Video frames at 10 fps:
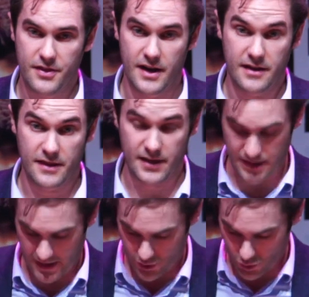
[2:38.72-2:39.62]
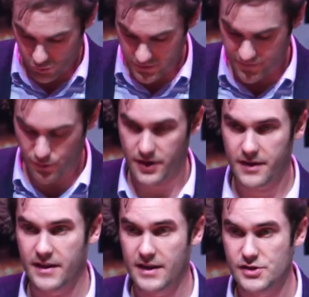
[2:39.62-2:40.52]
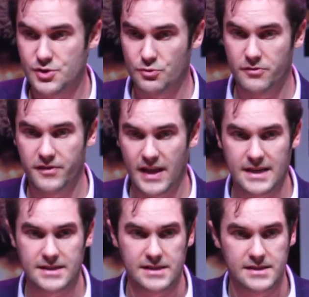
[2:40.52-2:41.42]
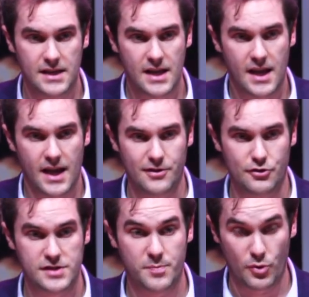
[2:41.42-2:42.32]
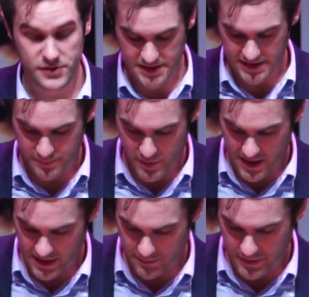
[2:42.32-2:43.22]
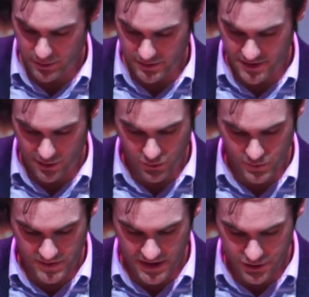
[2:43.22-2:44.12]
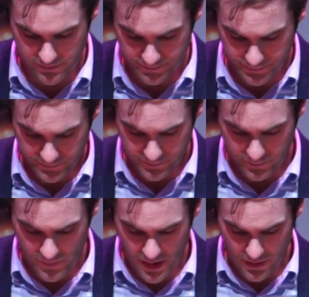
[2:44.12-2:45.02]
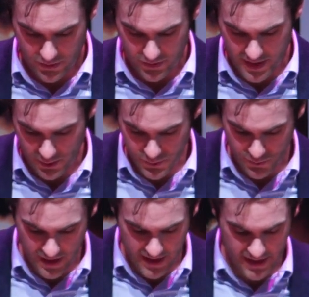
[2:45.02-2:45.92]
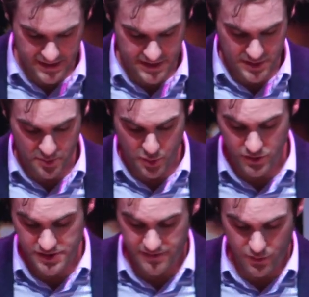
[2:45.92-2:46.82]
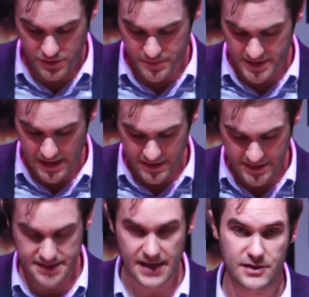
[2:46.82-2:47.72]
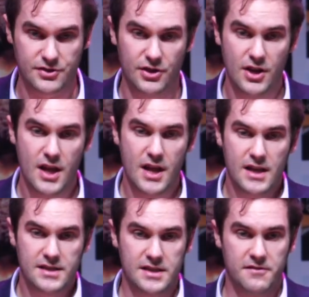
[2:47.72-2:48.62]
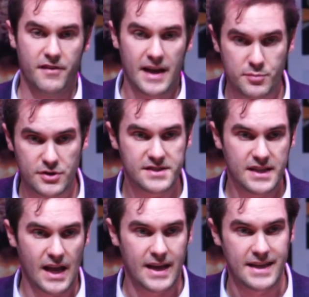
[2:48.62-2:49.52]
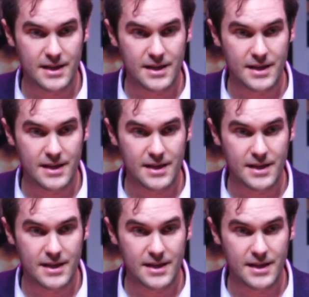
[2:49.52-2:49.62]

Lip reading: that I think it calls for, and I think is so reflected in the responses by people to the consultation. The Council recognises the importance of the hospitality sector to the vibrancy and